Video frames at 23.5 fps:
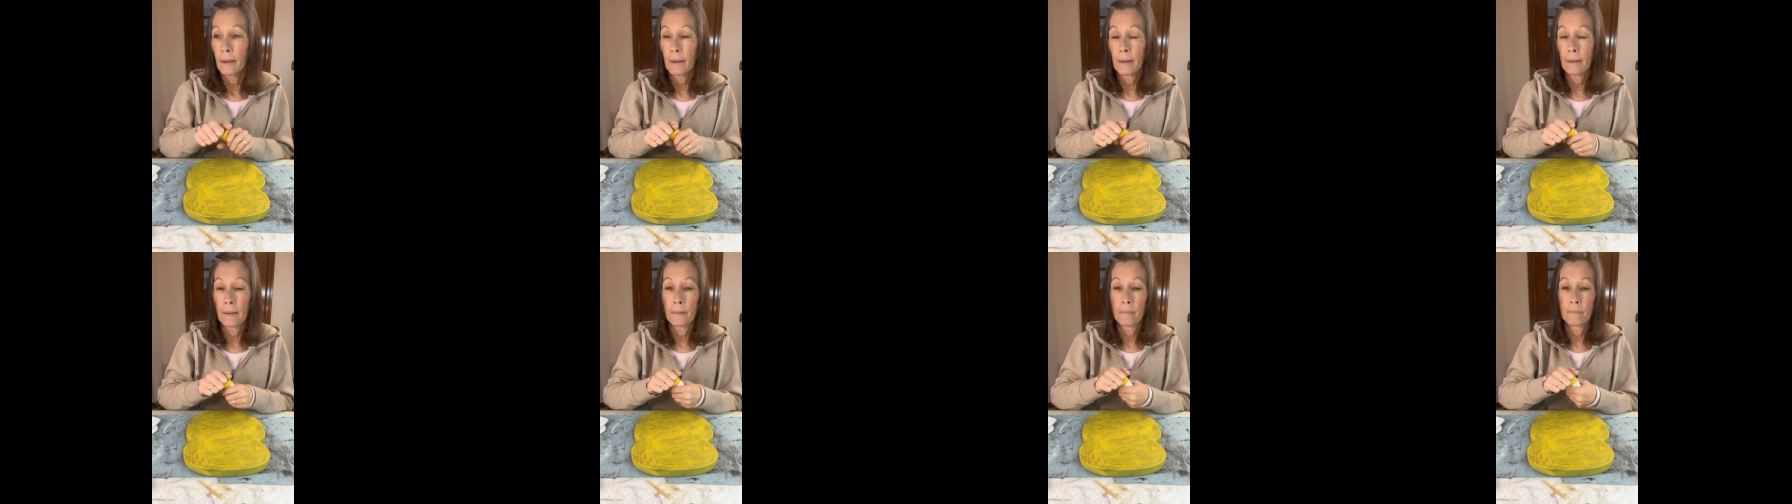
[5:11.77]

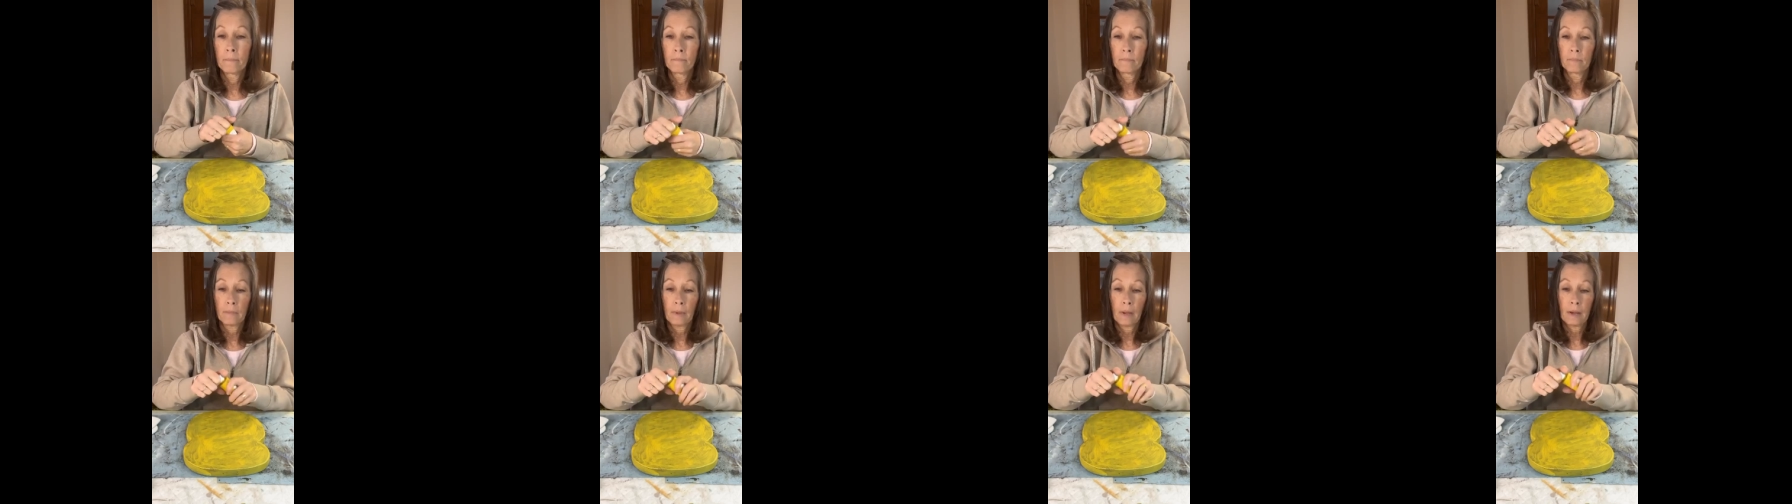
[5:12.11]

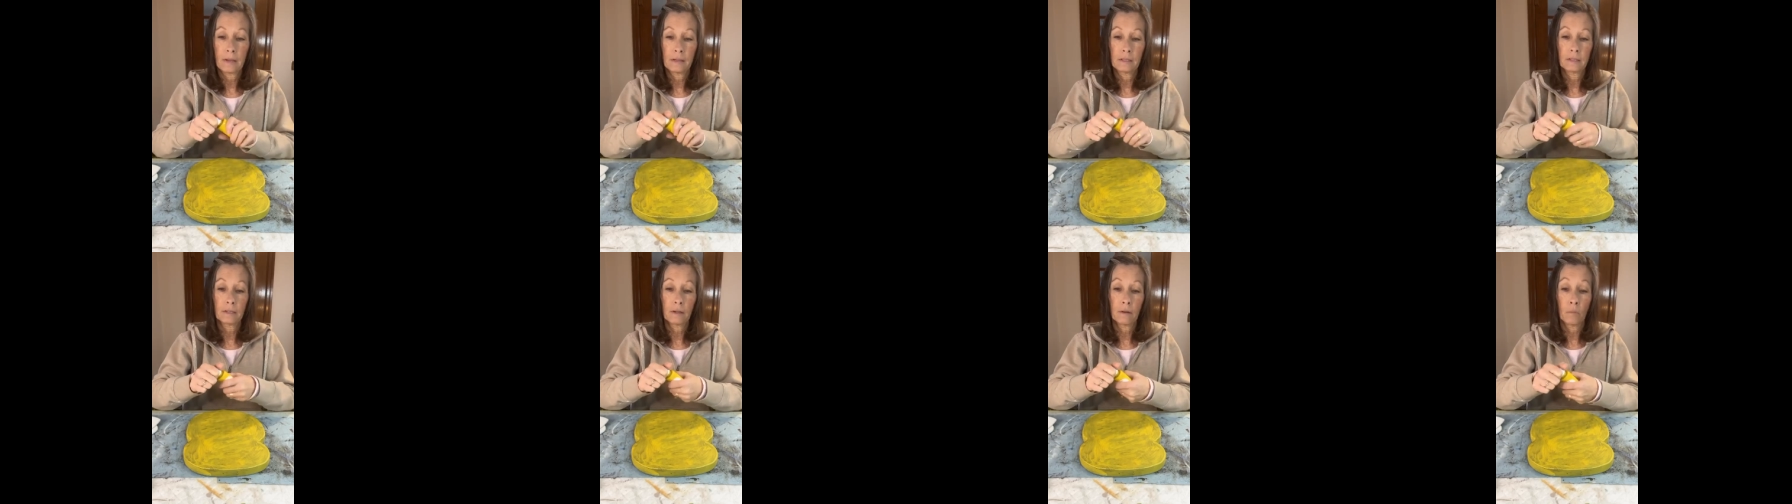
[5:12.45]

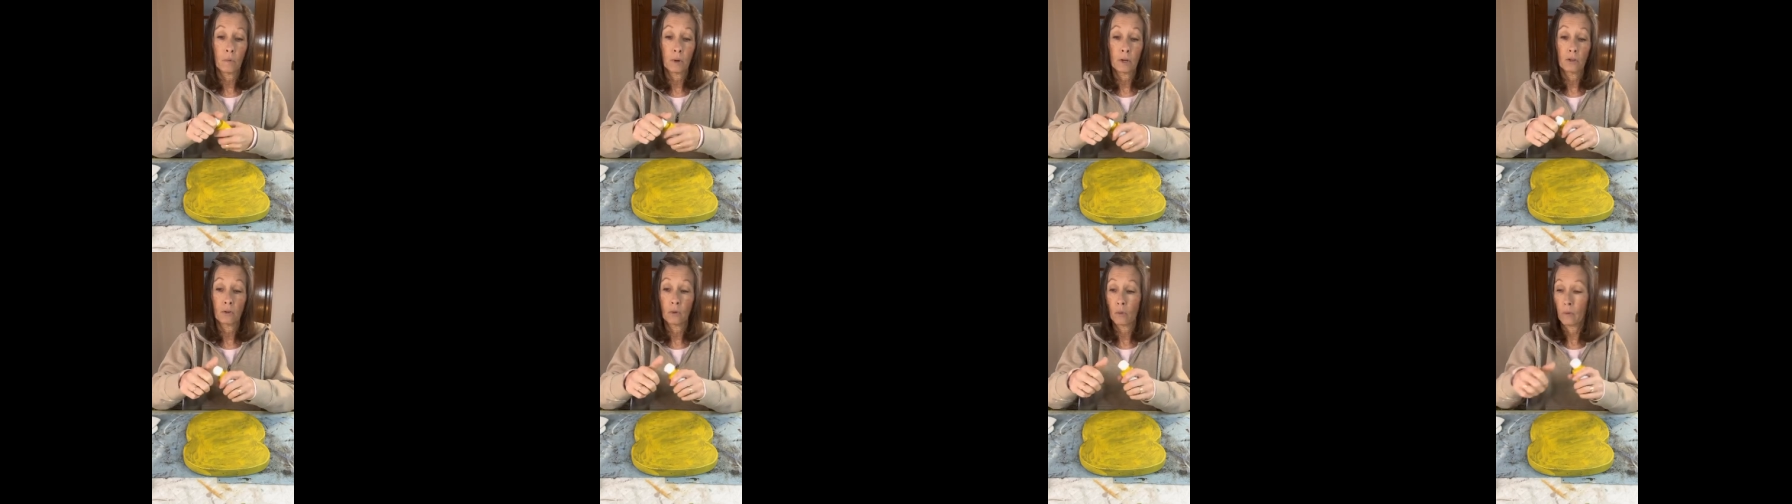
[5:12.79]
Like I
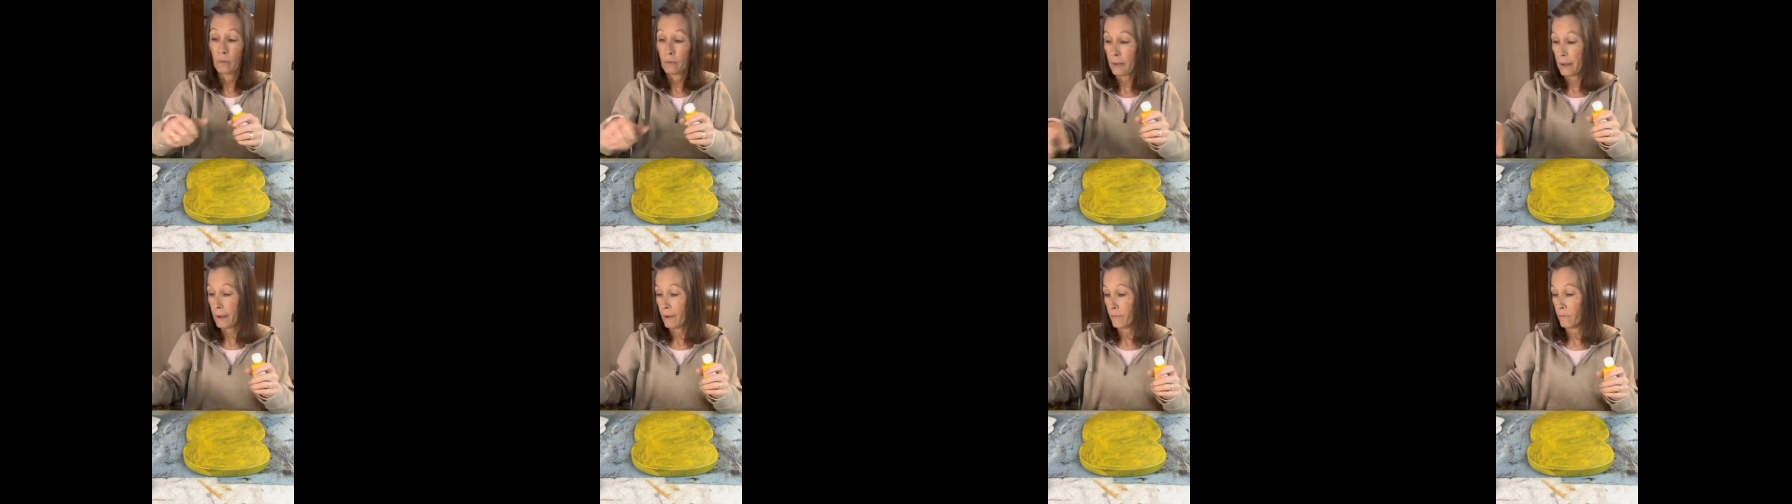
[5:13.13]
said, we do
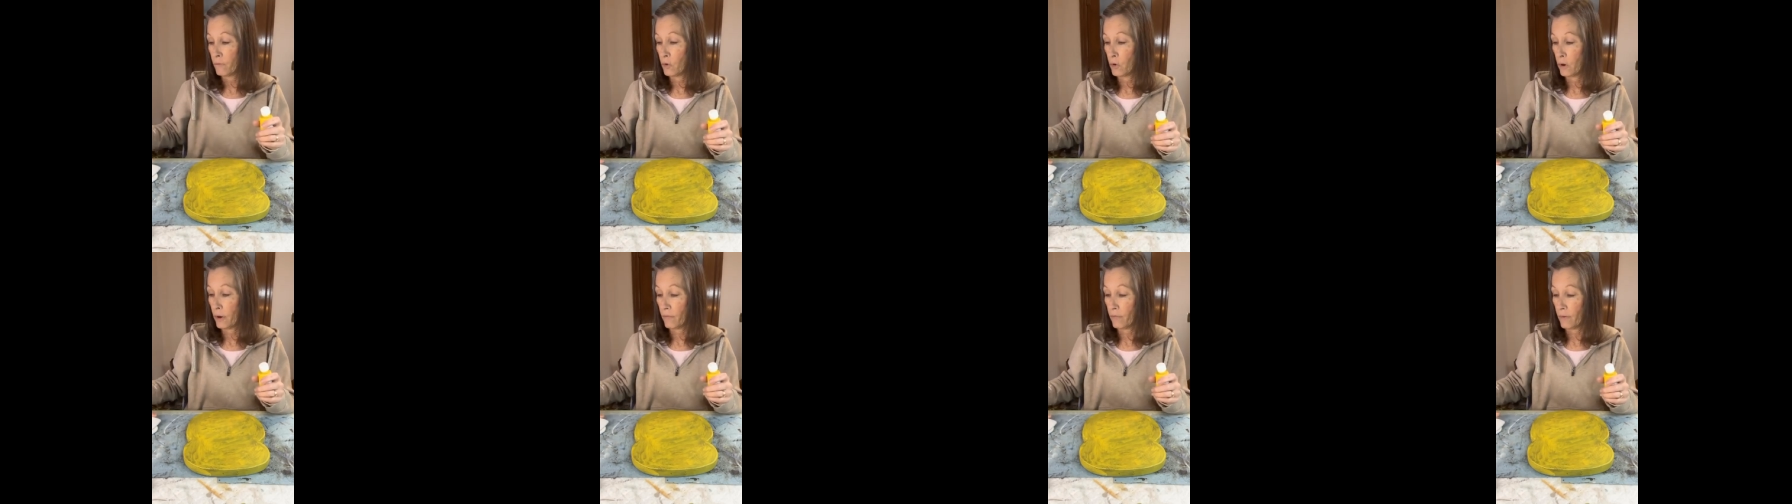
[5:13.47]
only
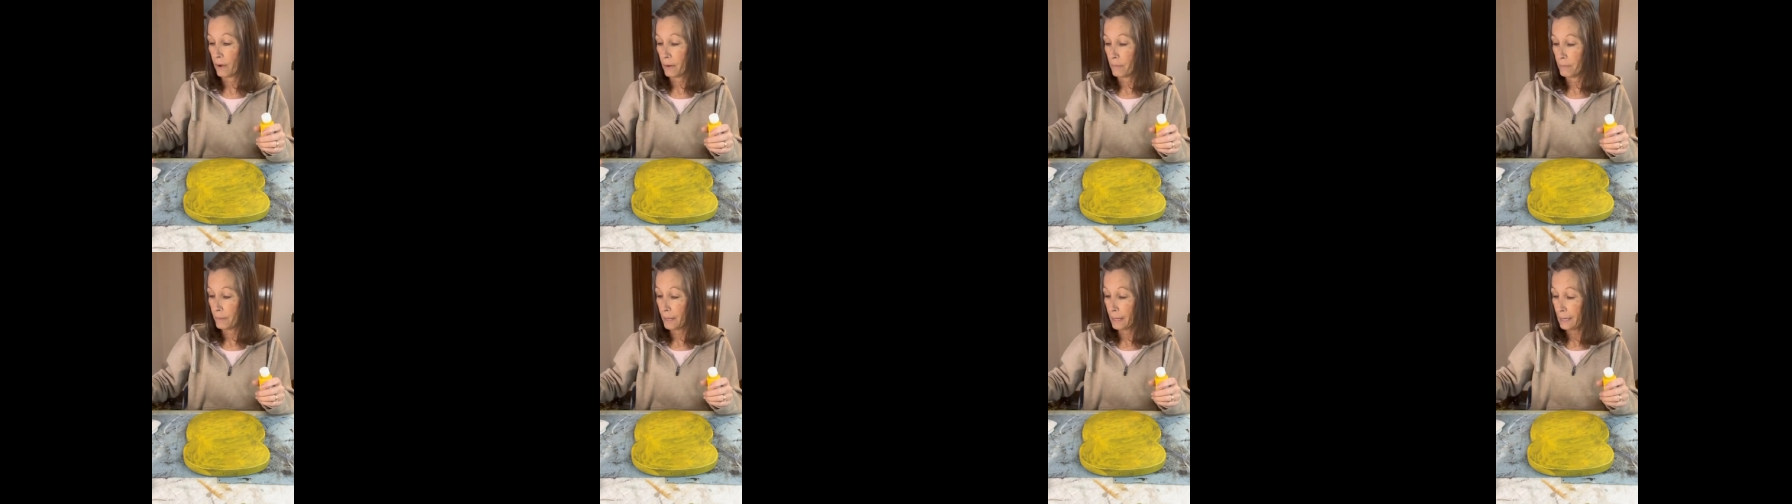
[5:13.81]
have
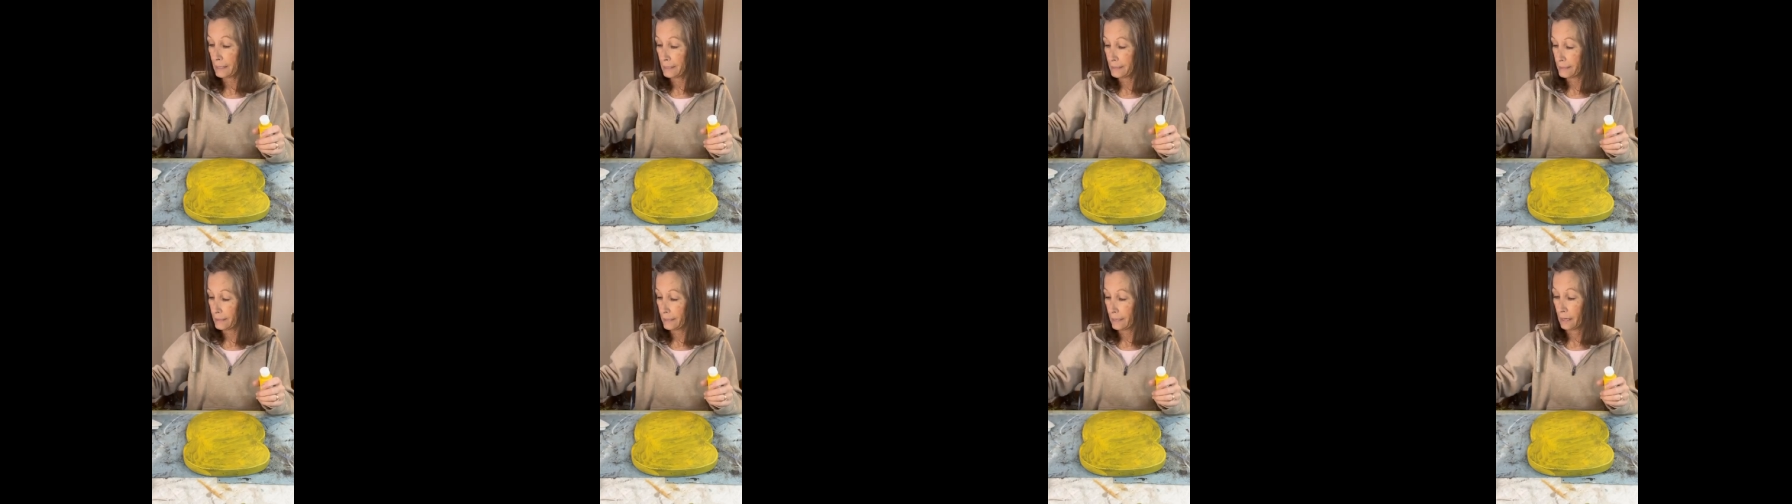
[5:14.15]
45
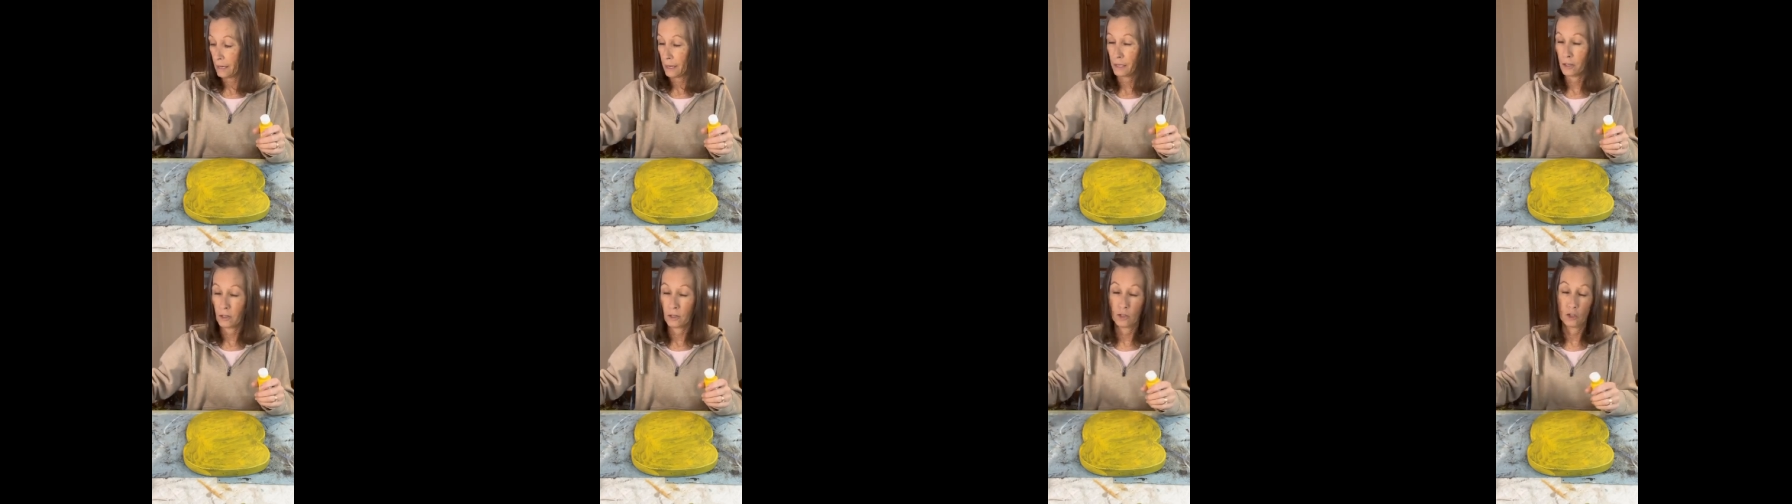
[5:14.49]
minutes
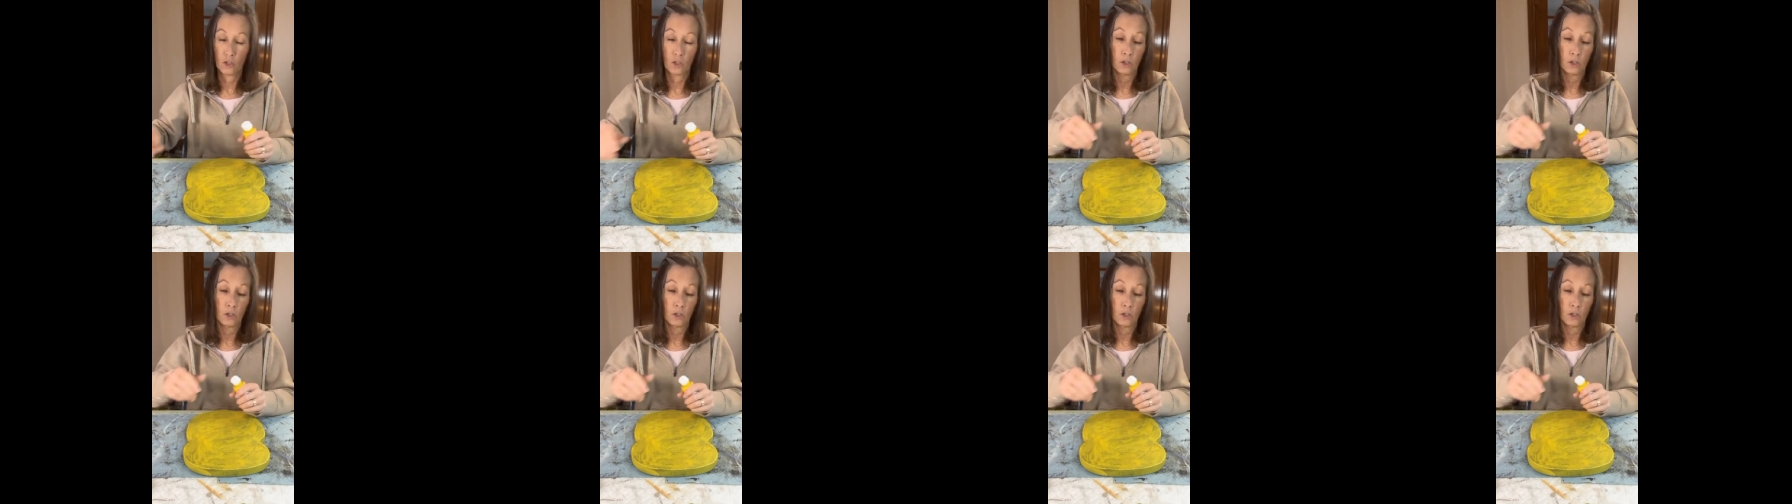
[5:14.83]
and I